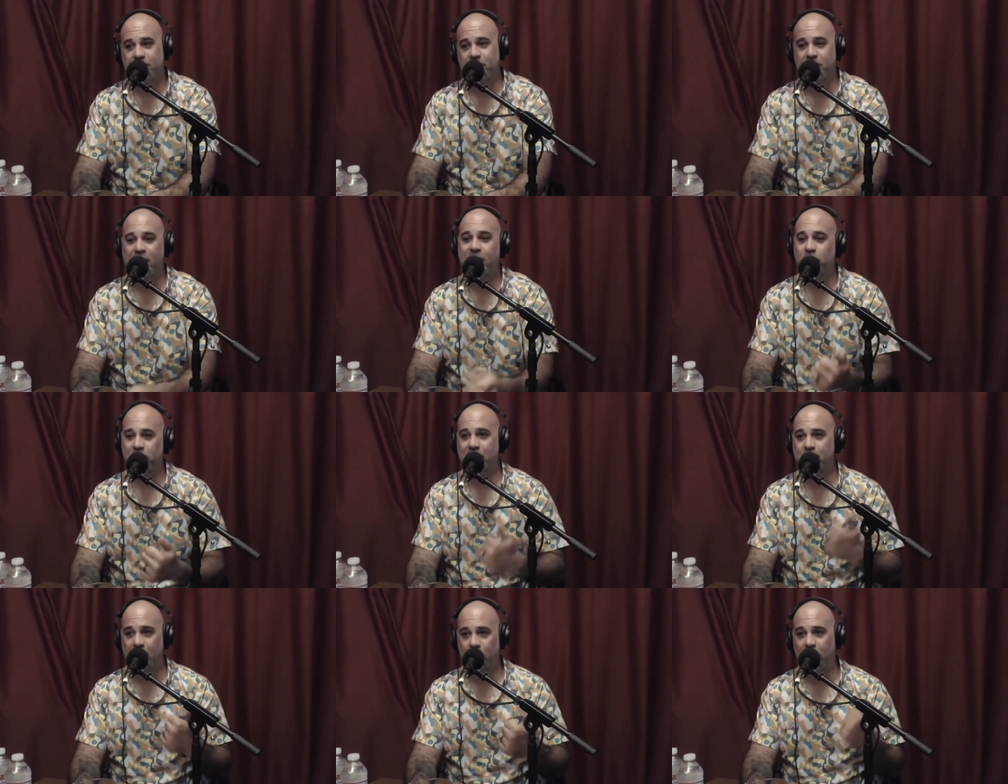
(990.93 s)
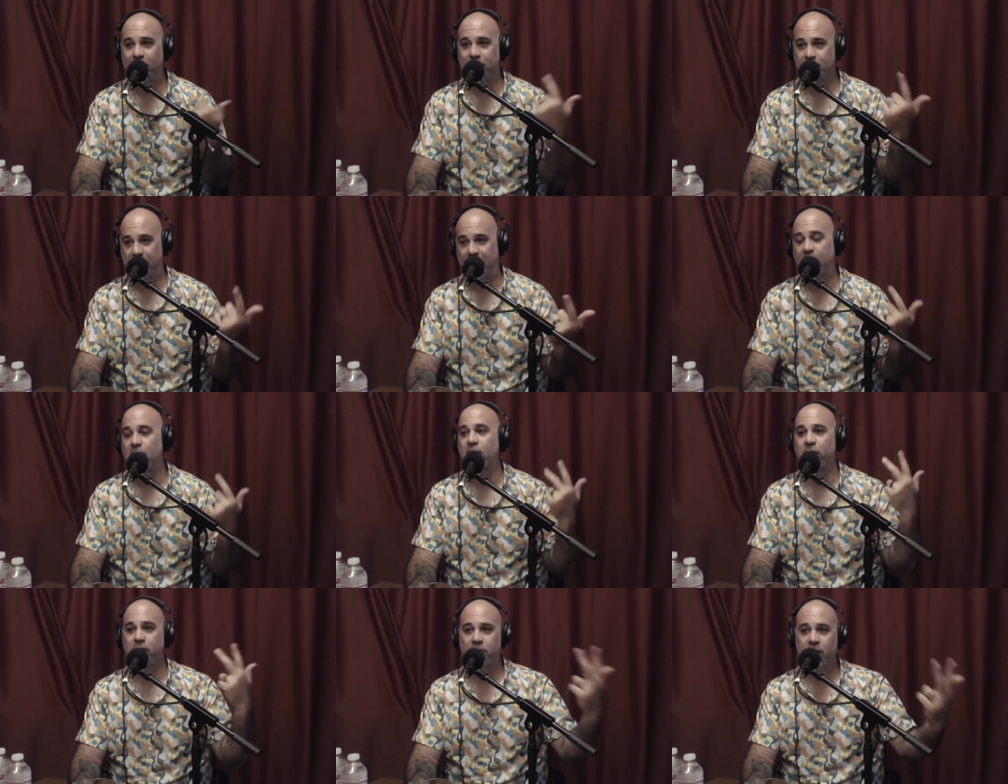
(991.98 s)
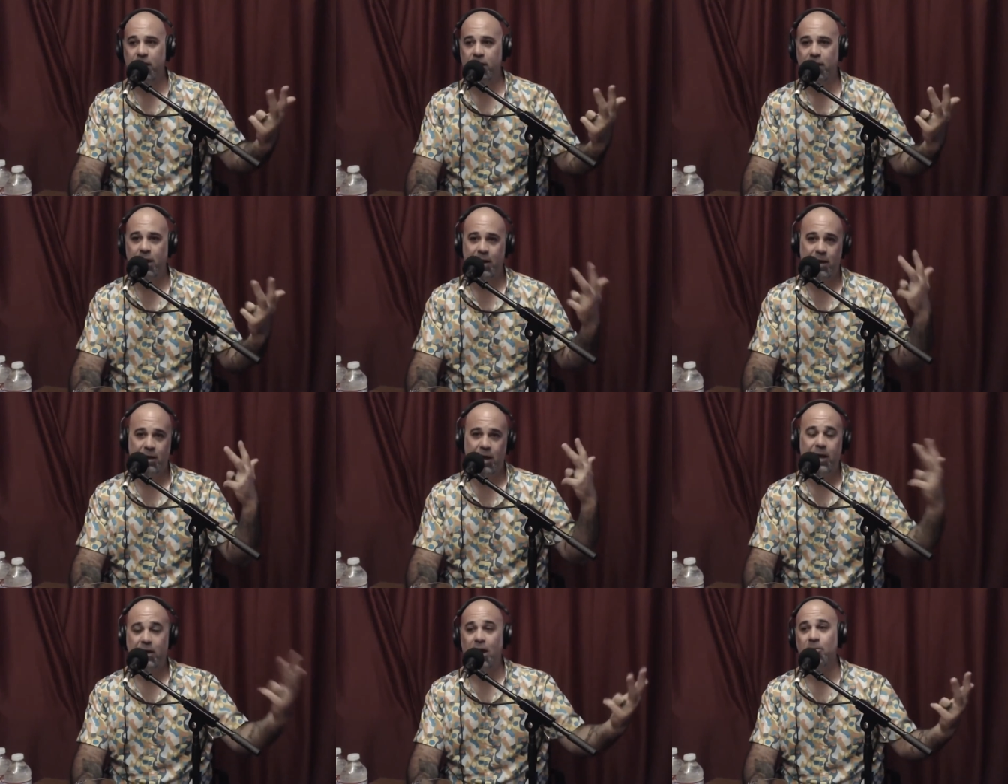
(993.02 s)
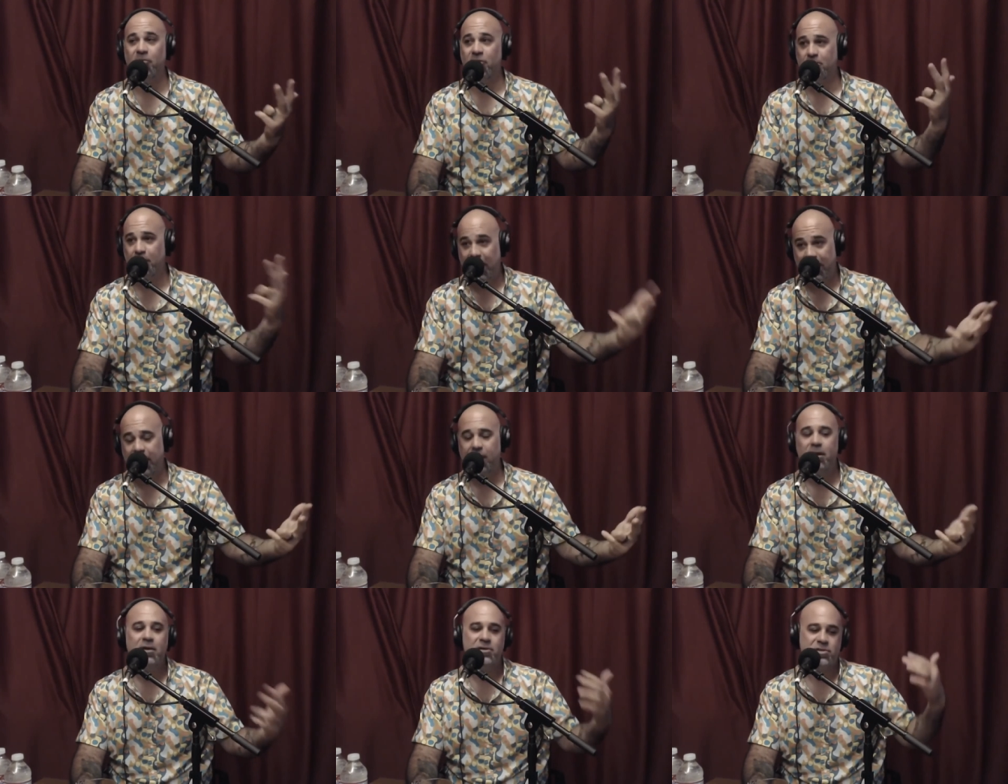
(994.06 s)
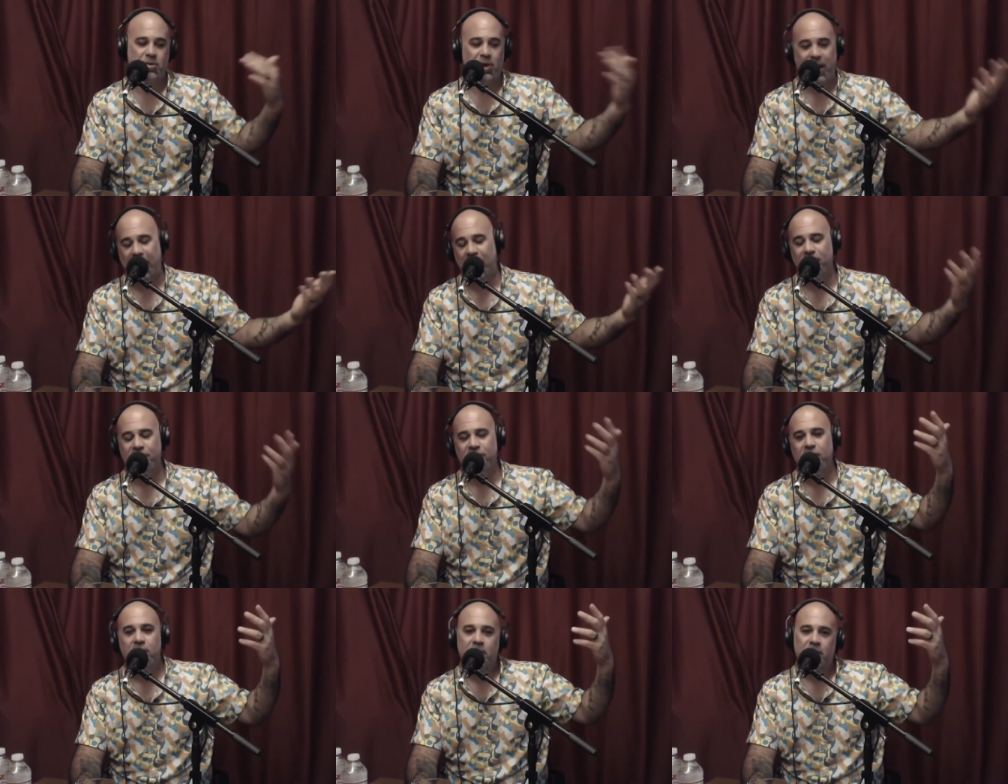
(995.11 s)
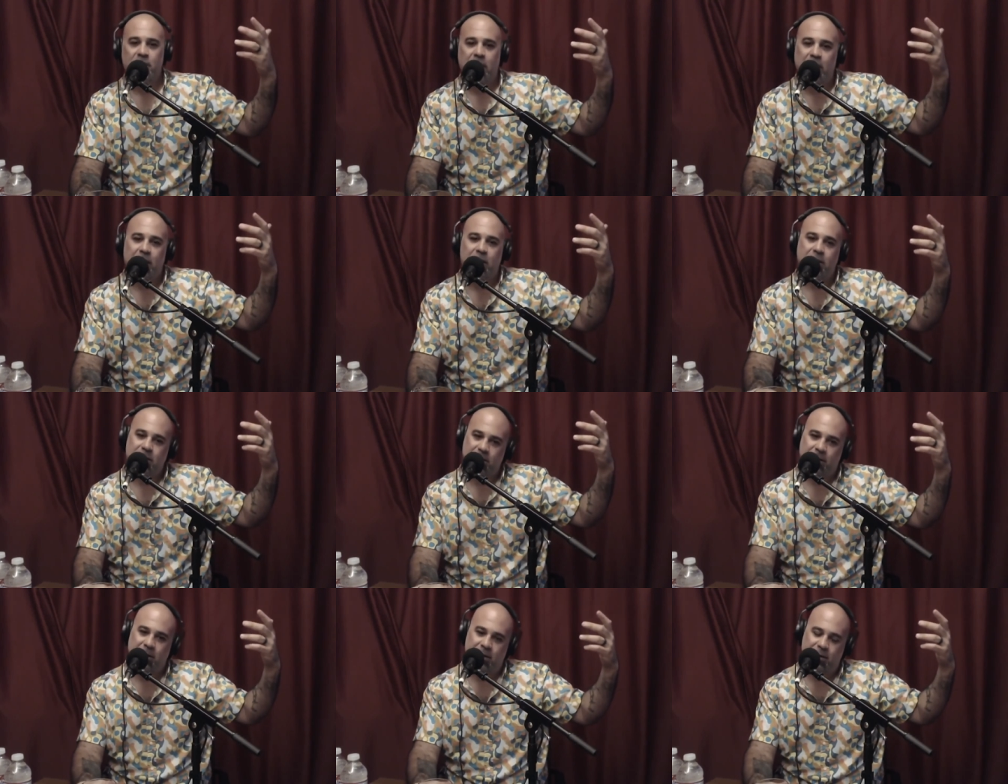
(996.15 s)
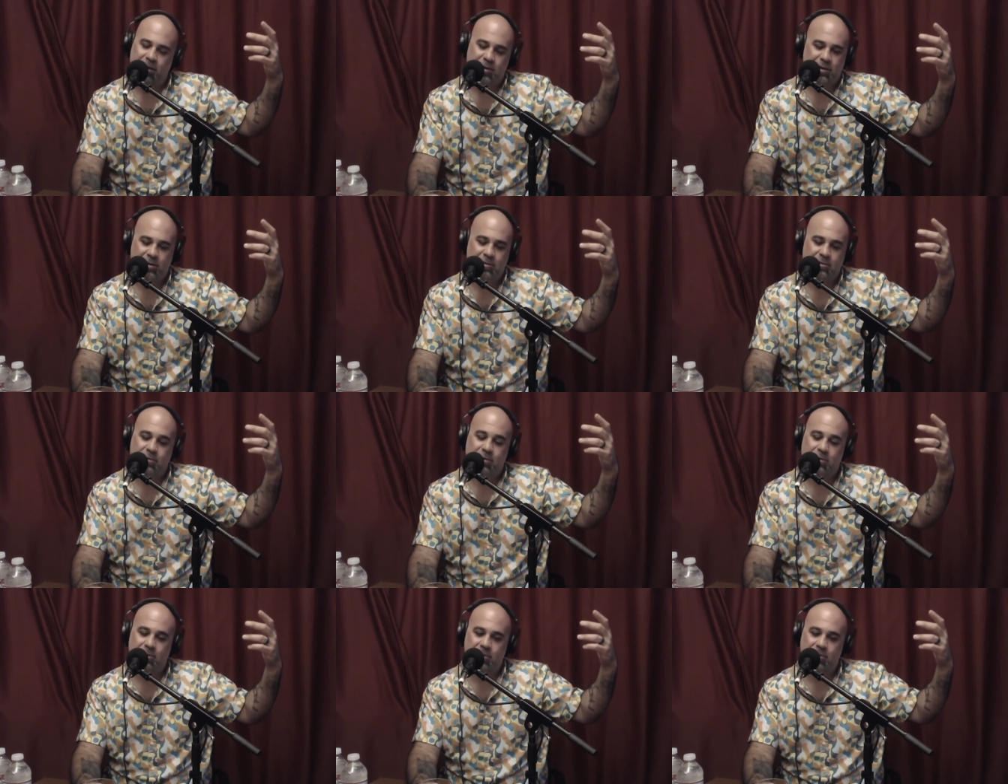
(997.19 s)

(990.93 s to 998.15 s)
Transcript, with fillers: i mean not only am i white and male and and and i i come from money so i have uh, a, a,